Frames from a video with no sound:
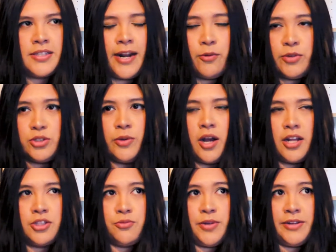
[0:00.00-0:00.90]
I wish we
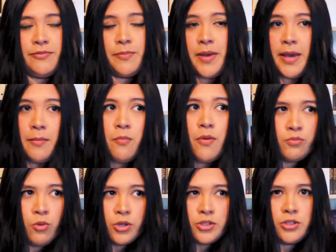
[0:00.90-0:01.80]
got to read from him
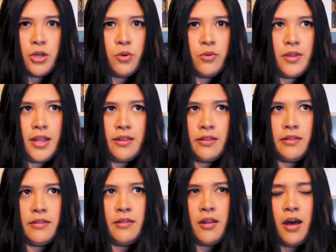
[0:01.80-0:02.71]
more so than
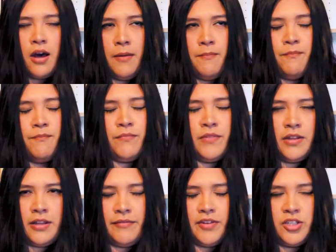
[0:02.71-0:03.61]
um, the
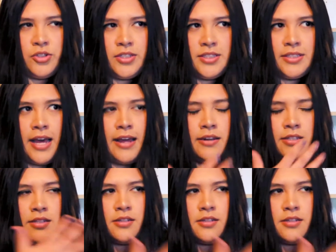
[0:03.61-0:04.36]
love interest that